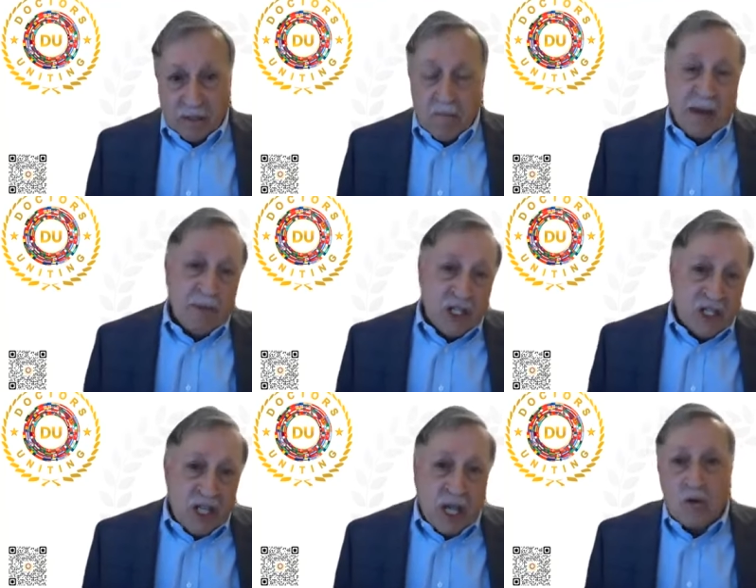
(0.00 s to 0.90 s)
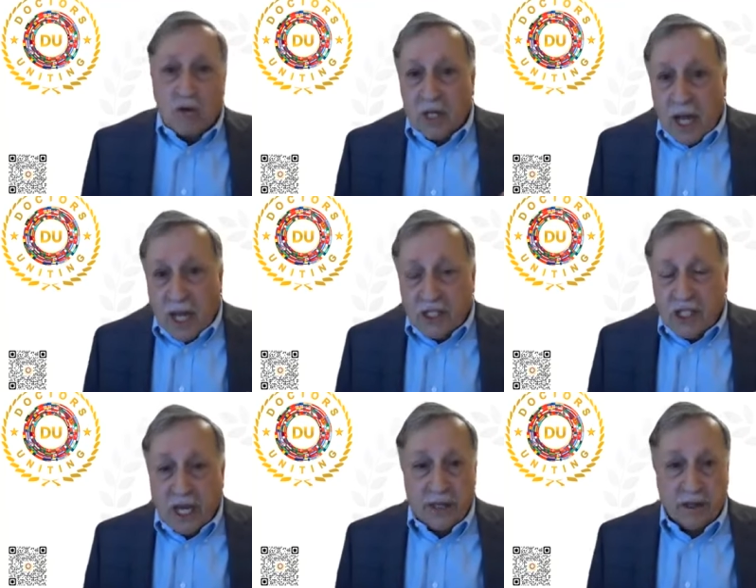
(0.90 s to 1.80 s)
It may be said or not
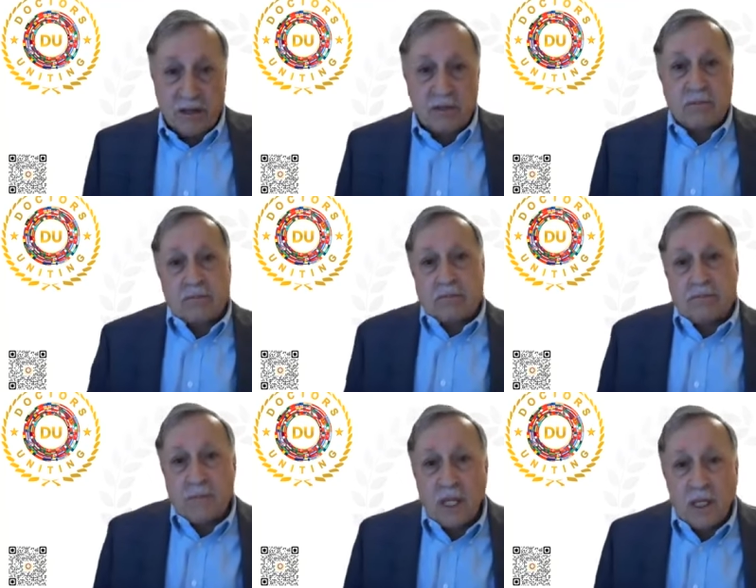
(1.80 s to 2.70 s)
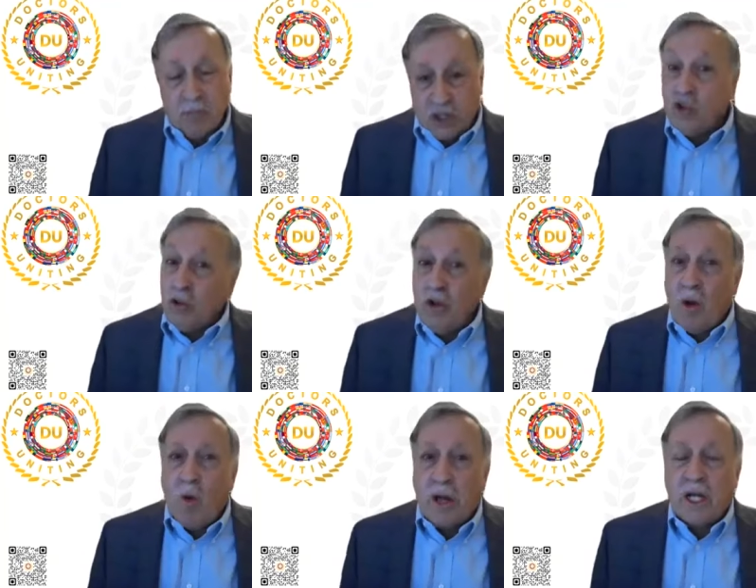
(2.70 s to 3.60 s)
said, but you'll
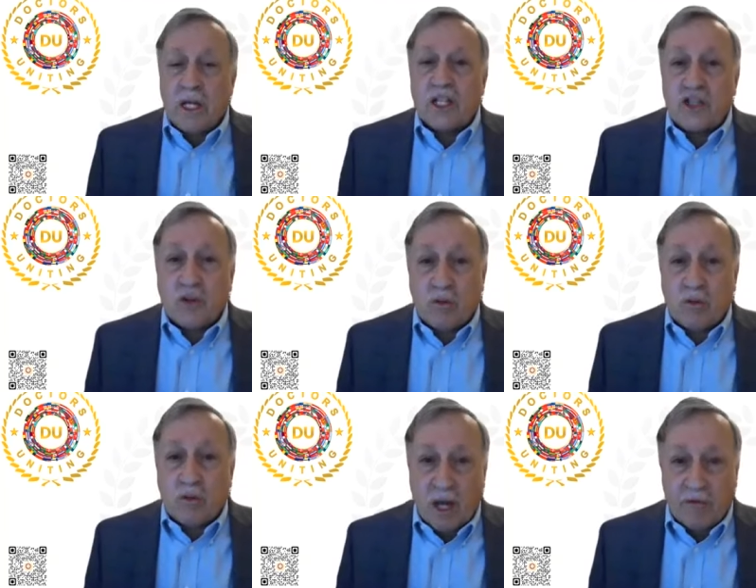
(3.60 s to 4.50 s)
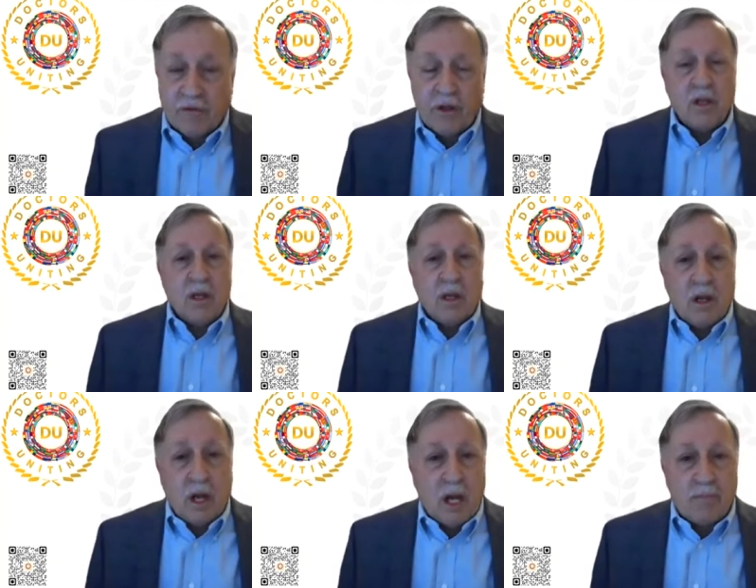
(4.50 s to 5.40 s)
know what it is soon enough.
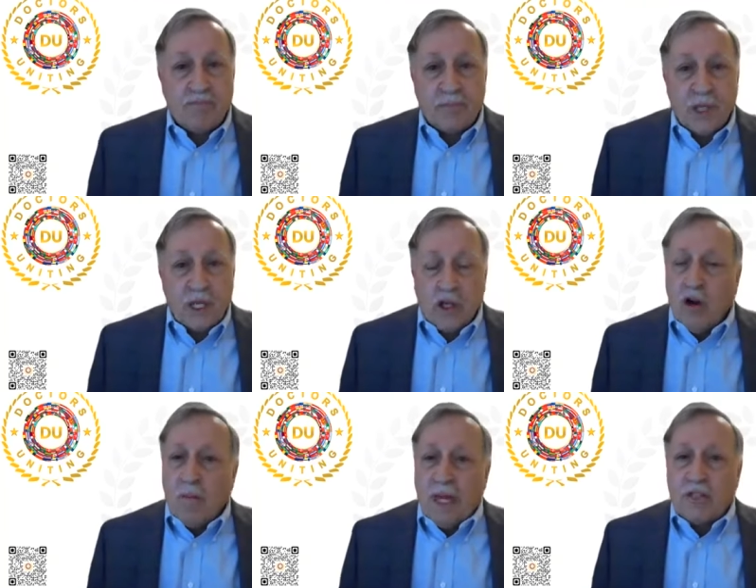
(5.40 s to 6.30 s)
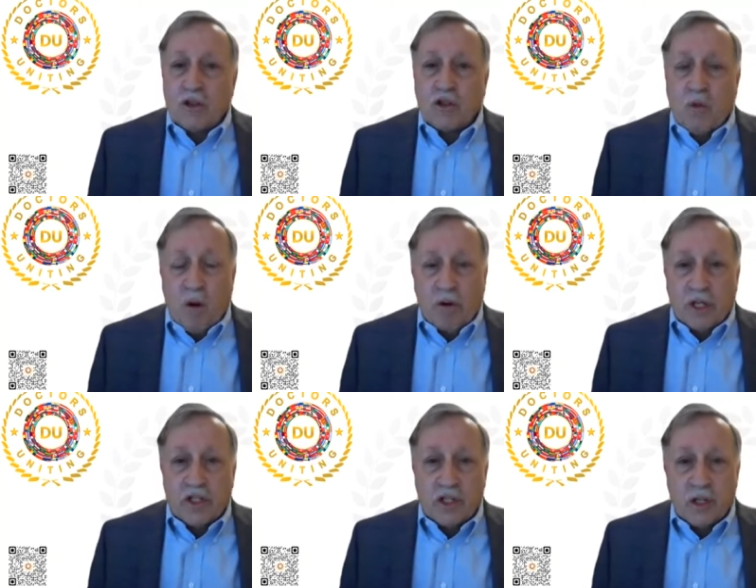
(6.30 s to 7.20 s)
You don't make those
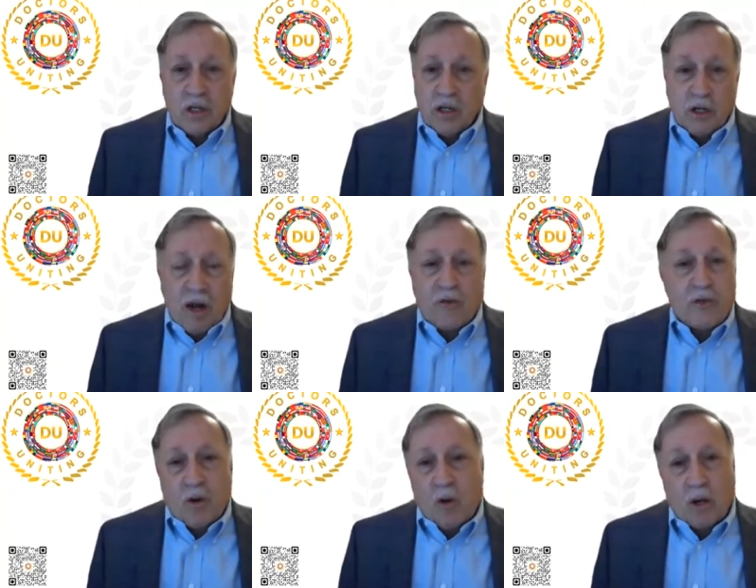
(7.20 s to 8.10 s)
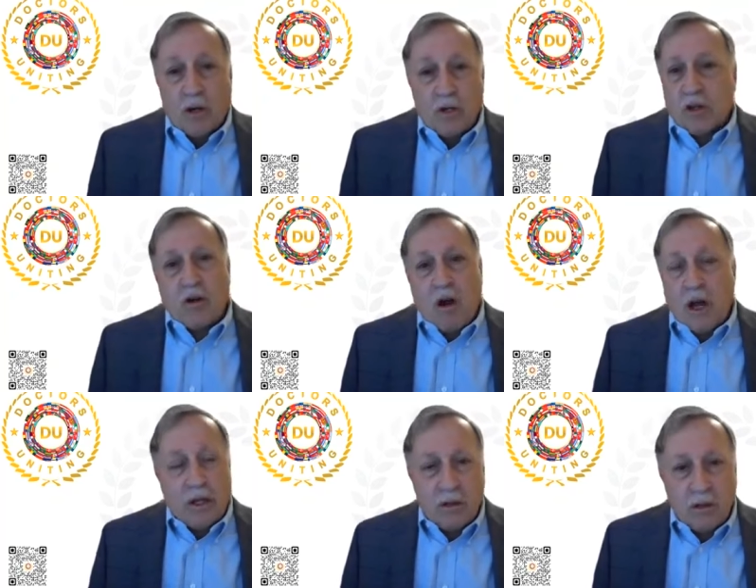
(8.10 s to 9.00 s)
quotas, you're out the door. You're
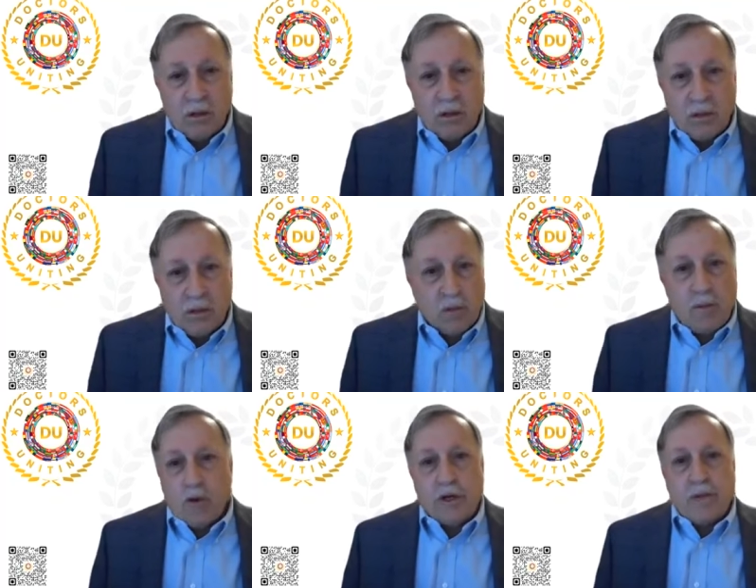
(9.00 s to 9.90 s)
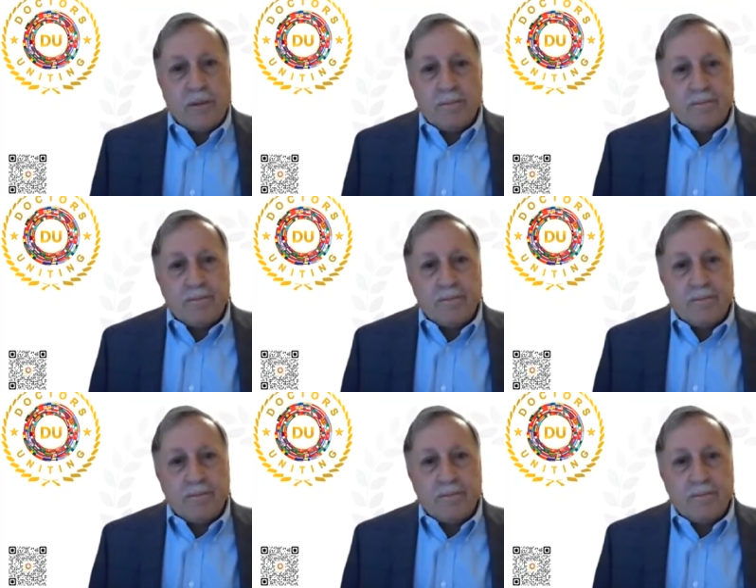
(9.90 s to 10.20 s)
gone. You're booted.